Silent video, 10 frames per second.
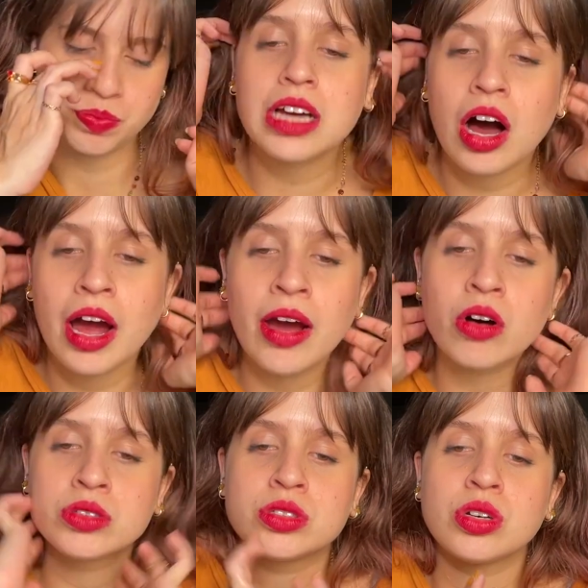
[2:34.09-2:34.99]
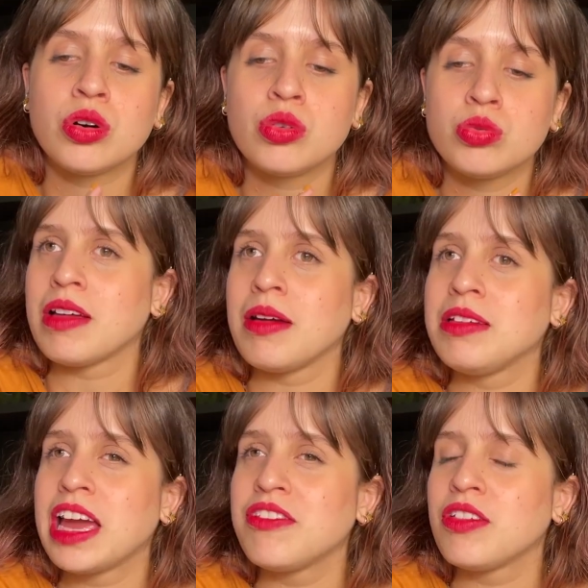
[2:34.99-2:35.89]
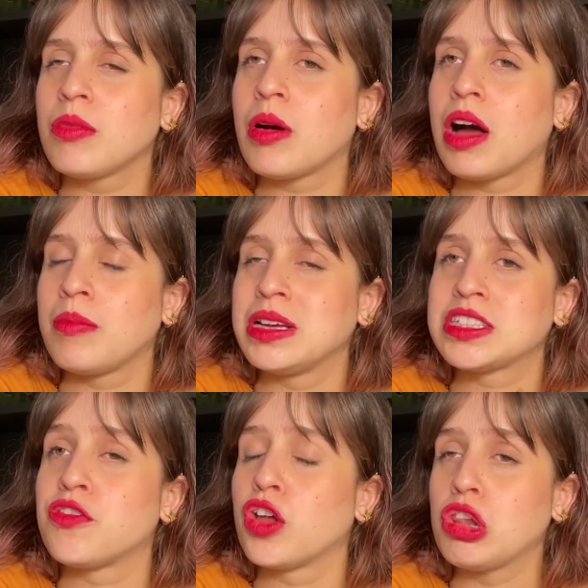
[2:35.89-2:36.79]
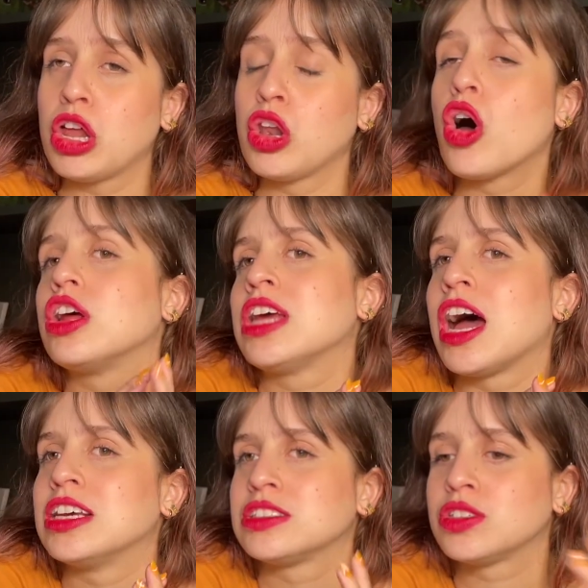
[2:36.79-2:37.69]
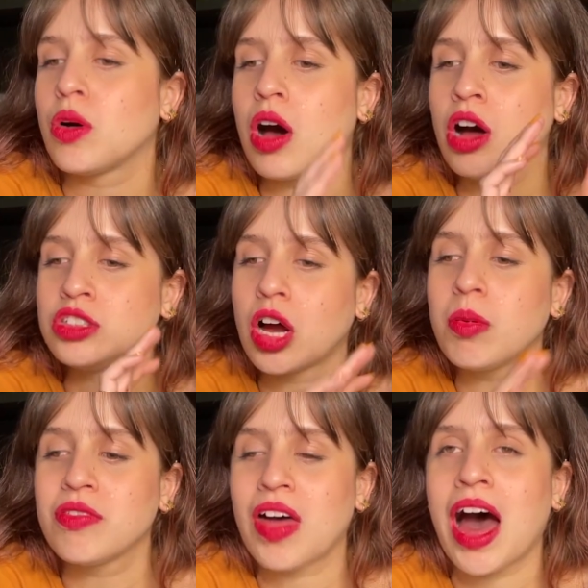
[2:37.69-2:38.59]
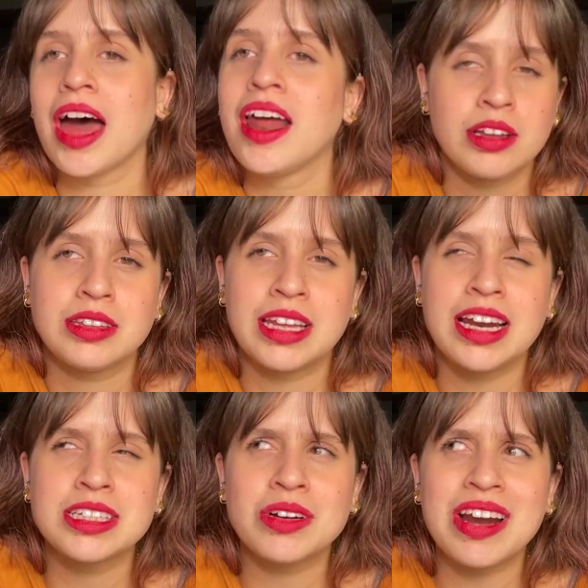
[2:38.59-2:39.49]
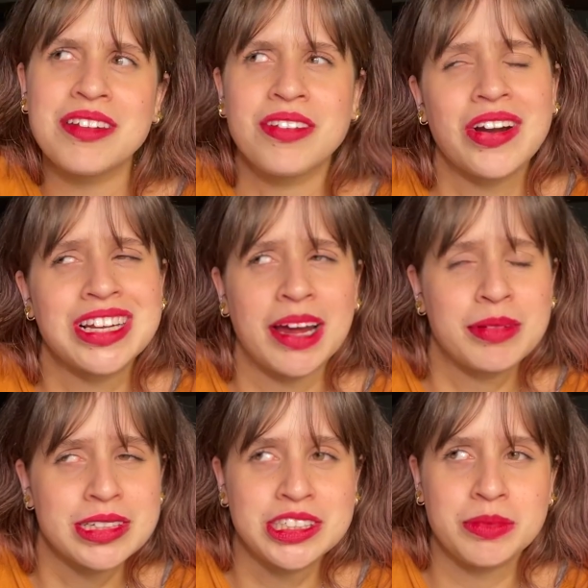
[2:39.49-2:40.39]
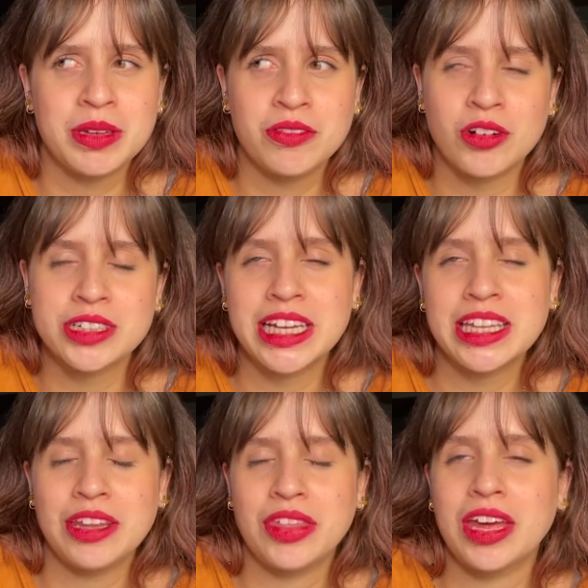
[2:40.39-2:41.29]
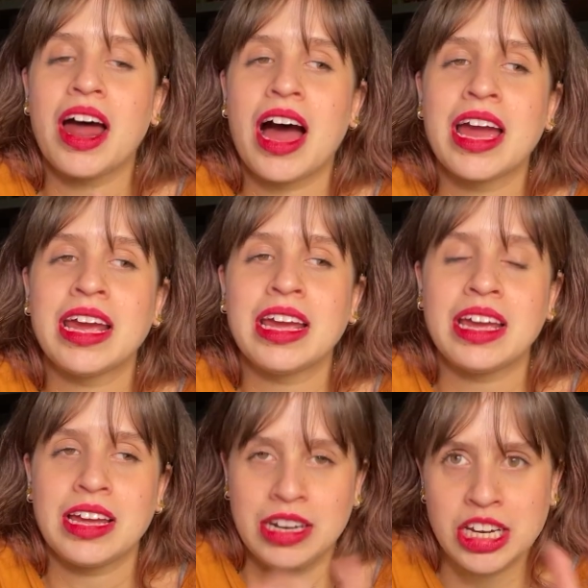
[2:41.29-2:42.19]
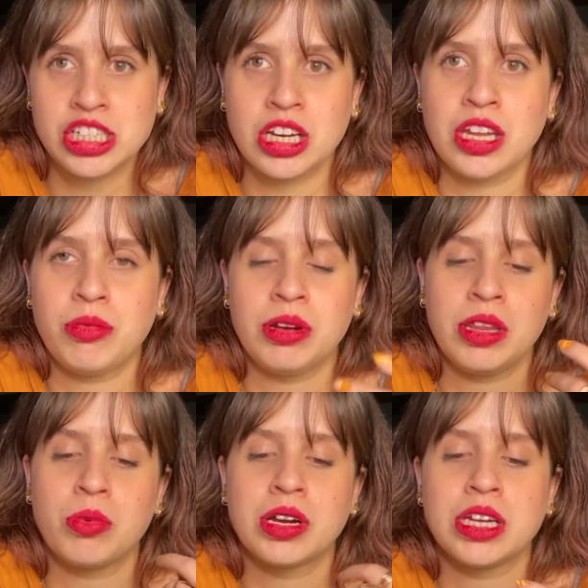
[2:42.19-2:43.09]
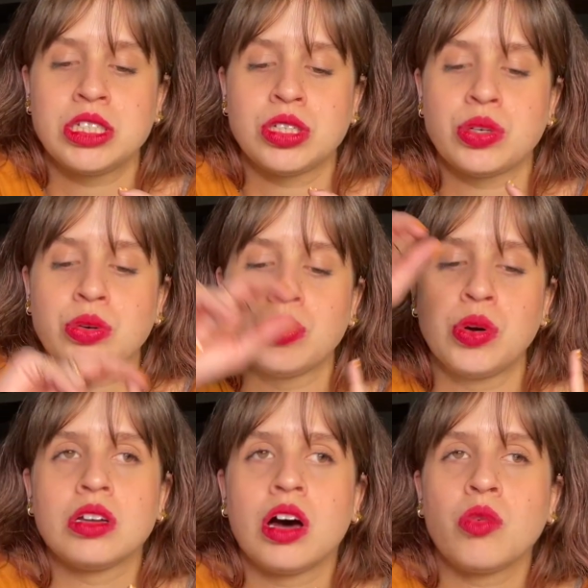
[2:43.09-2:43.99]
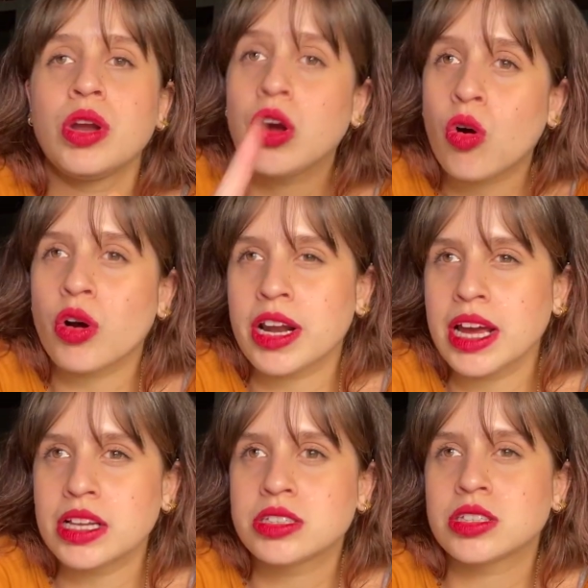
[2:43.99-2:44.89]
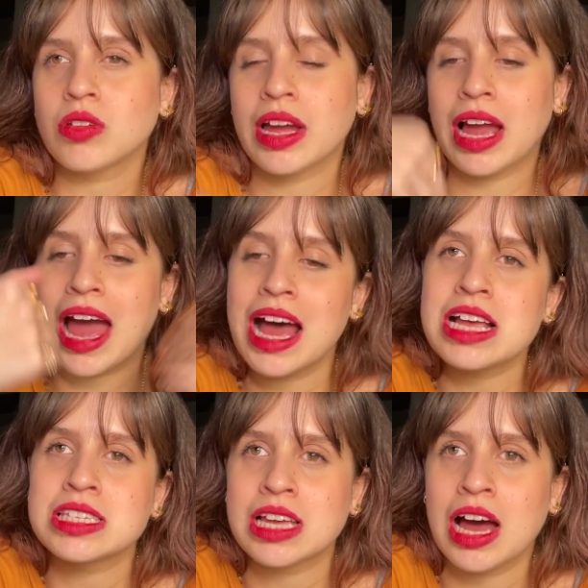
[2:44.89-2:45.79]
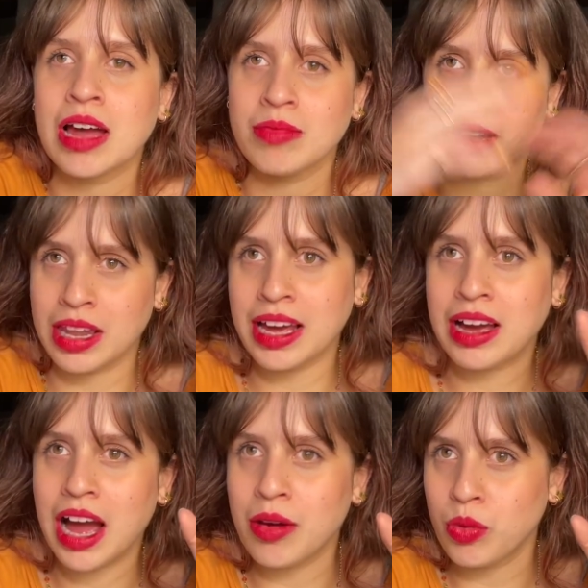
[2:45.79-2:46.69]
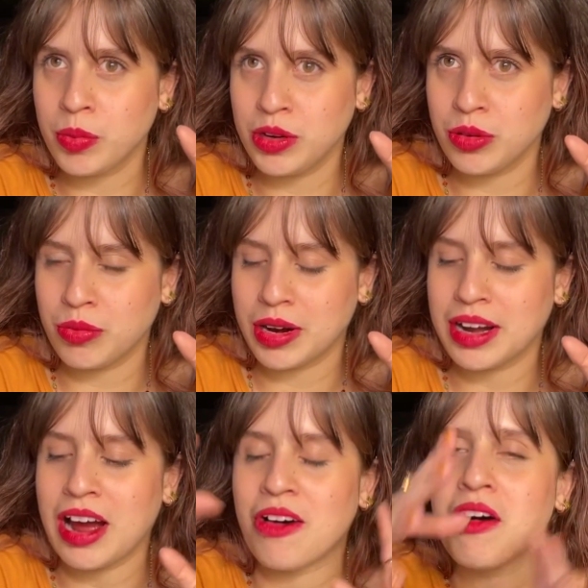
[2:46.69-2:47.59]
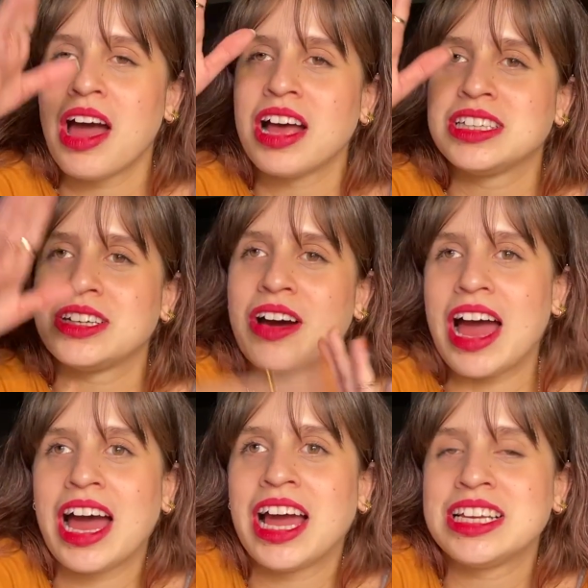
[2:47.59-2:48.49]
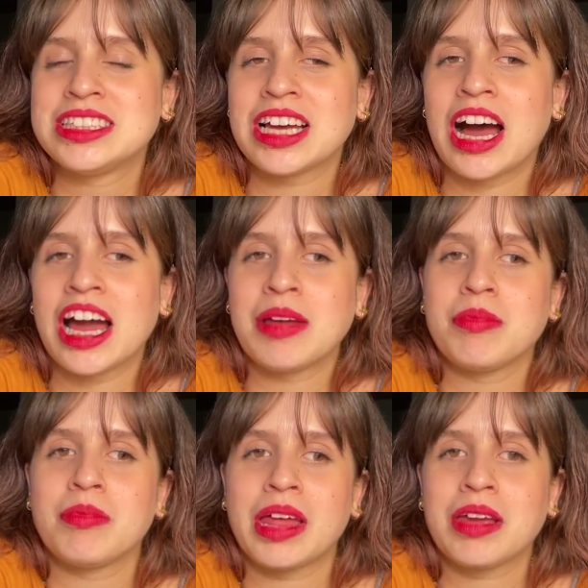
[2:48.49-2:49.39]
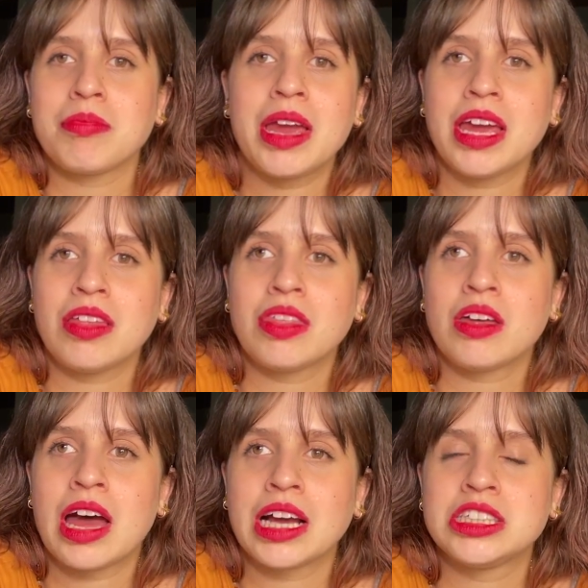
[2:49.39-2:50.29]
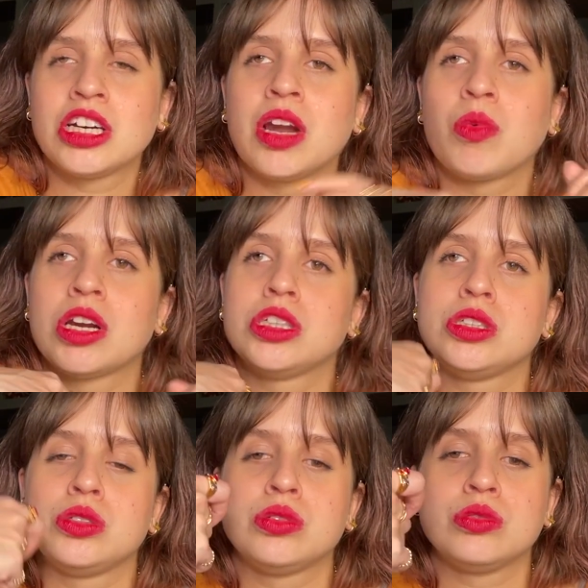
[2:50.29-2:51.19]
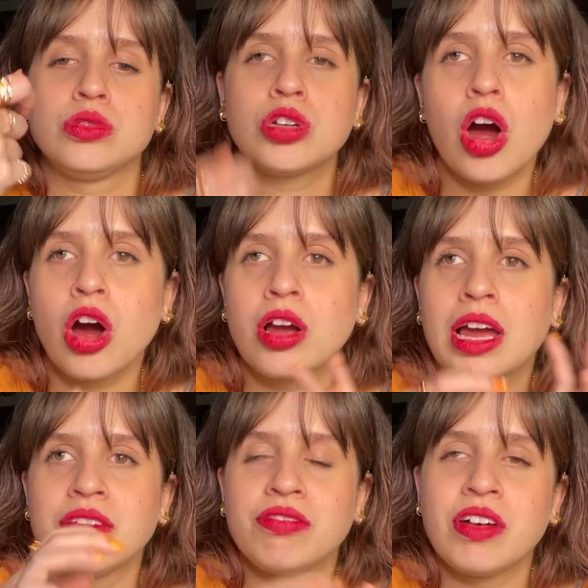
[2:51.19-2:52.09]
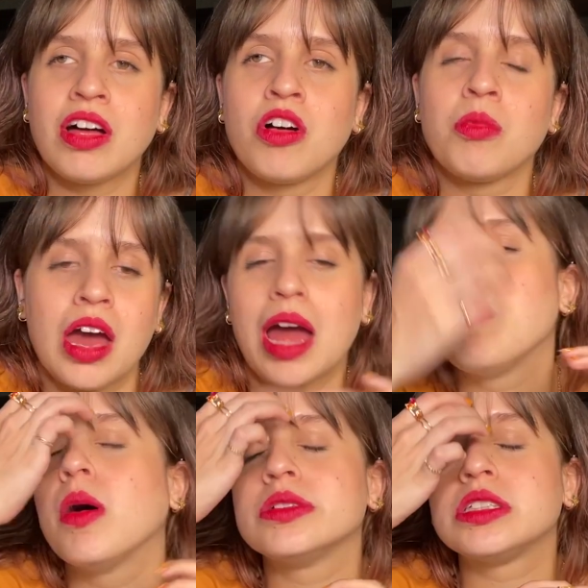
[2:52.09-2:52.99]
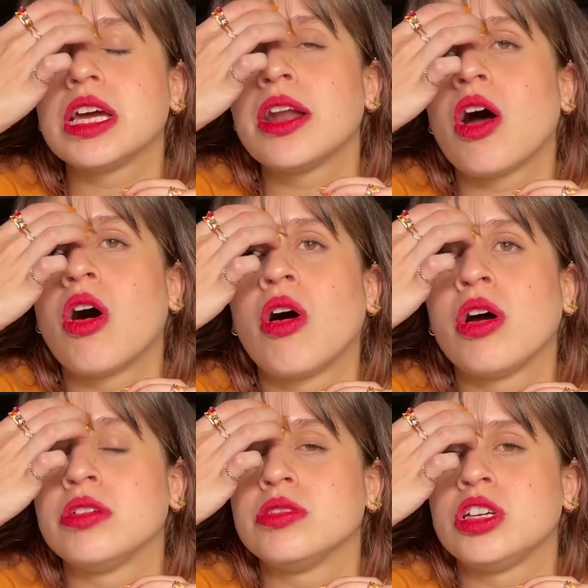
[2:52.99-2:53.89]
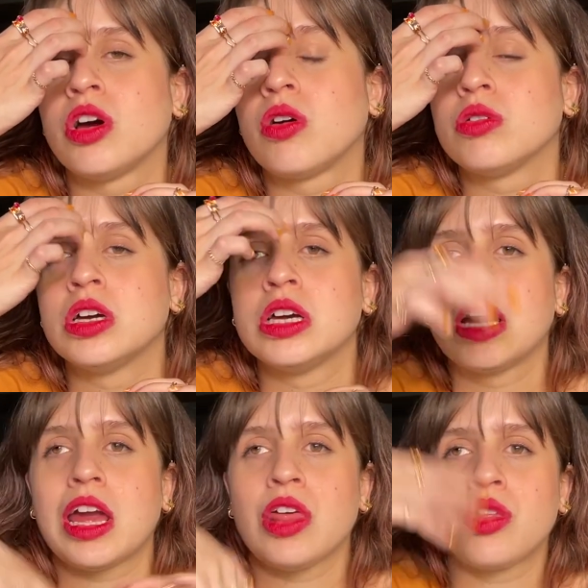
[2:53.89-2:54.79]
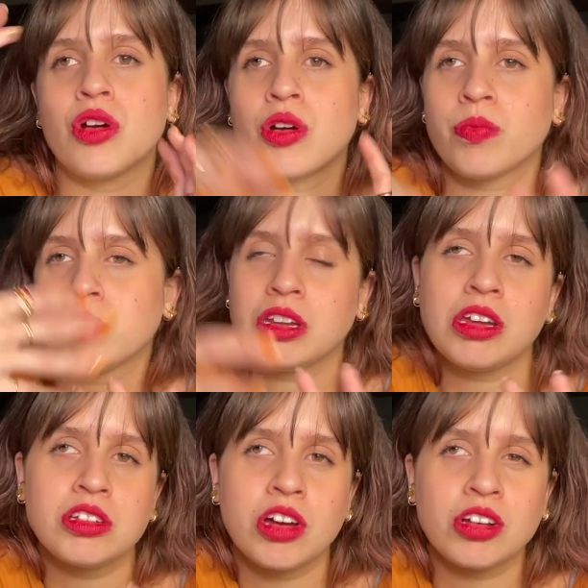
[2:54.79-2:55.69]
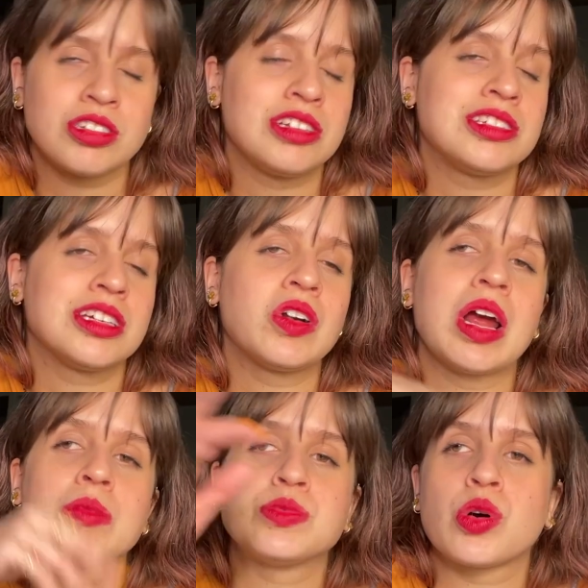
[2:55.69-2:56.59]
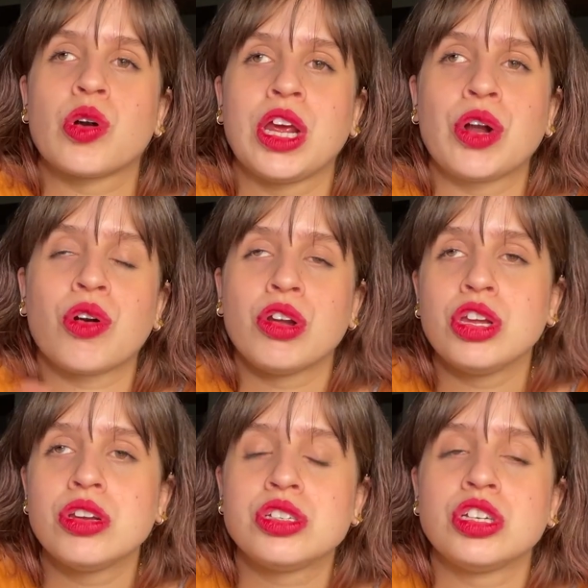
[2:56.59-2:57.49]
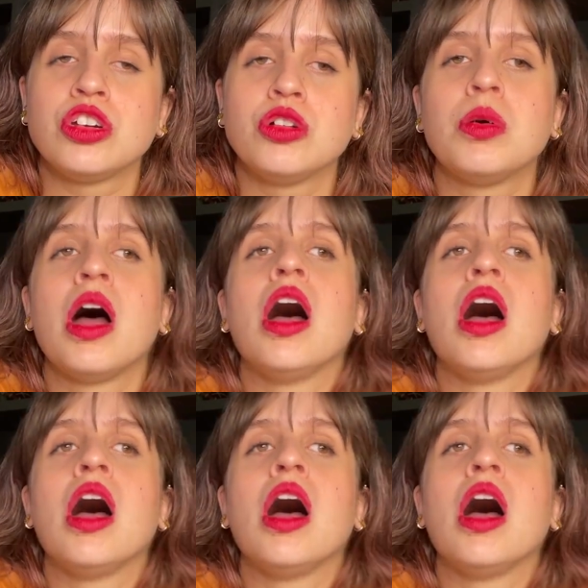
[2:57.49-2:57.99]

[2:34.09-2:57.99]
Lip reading: I gave myself a lot of tasks. So on top of that is already very time consuming for a daily thing. I initially really wanted to record it, so I will be doing right now. So as I'm like making the hexagon, I wanted to talk and film and post it on, either the TikToks and Instagrams or here on YouTube.